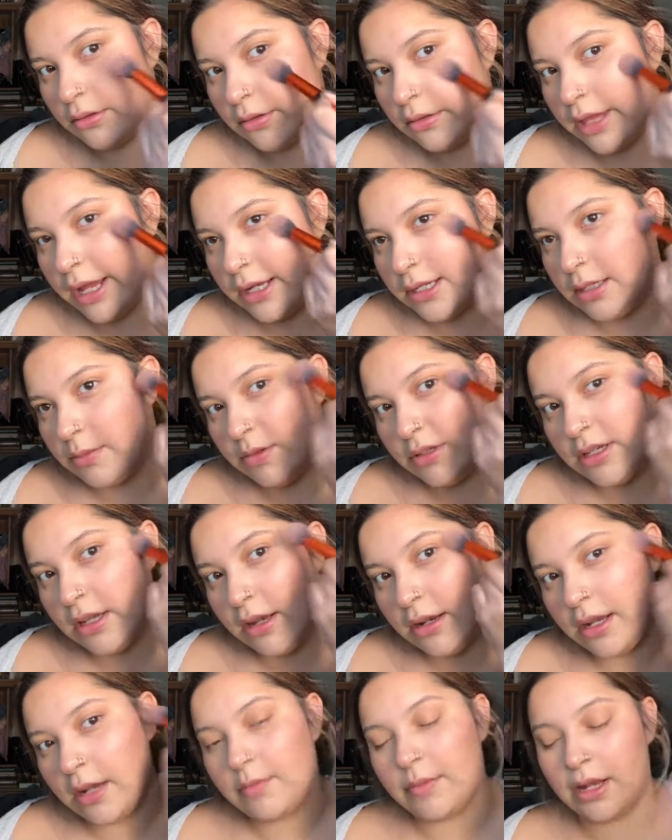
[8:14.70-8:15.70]
like to
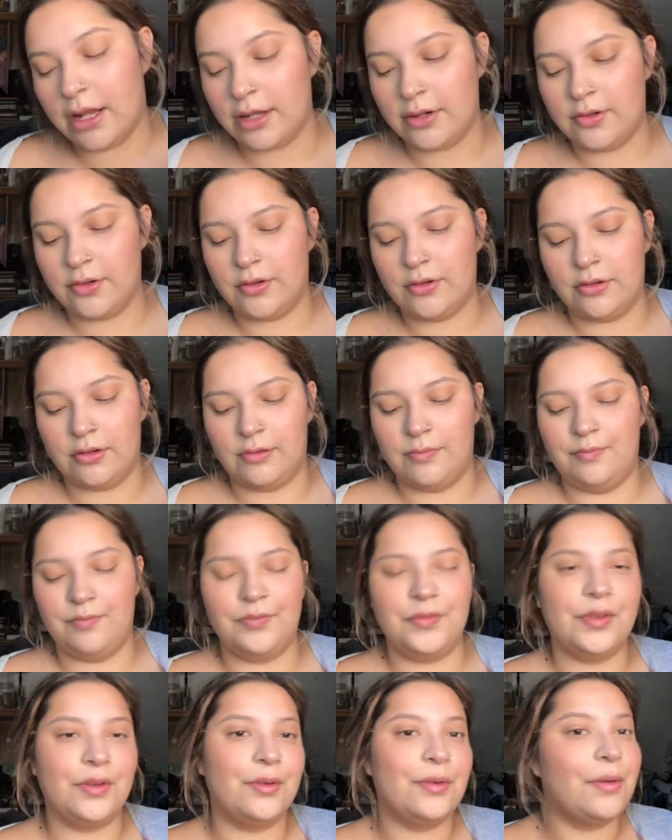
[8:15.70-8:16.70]
pretend I'm natural,
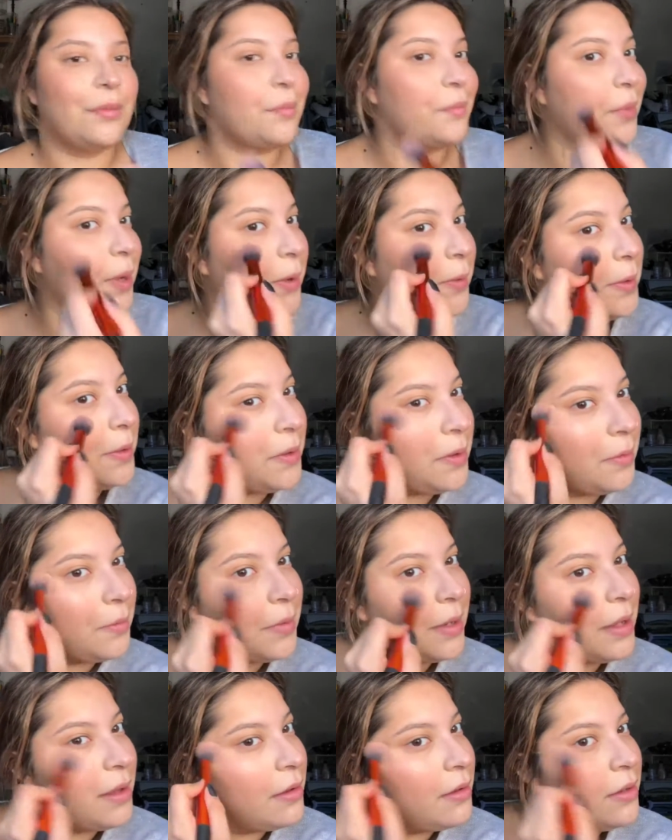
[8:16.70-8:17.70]
but we know I'm
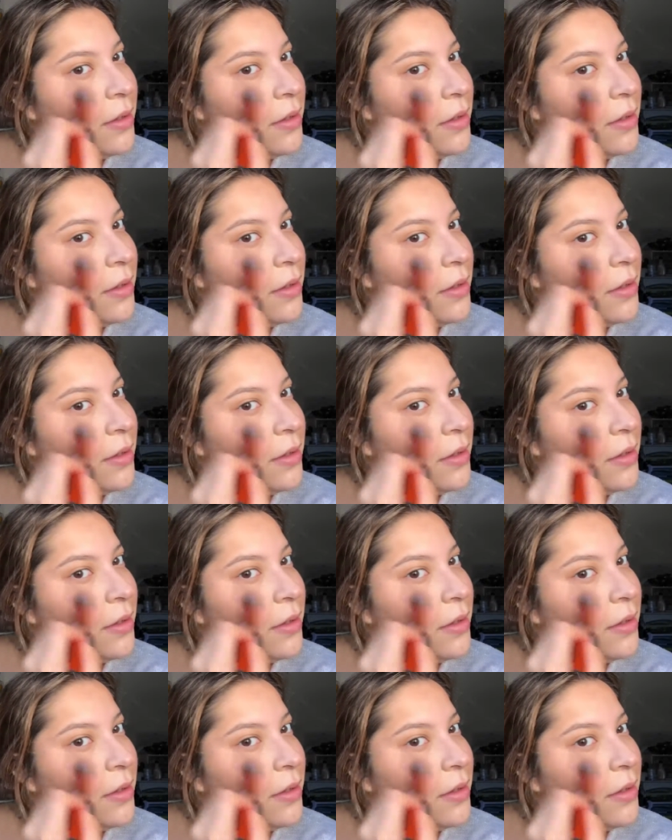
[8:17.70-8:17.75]
not.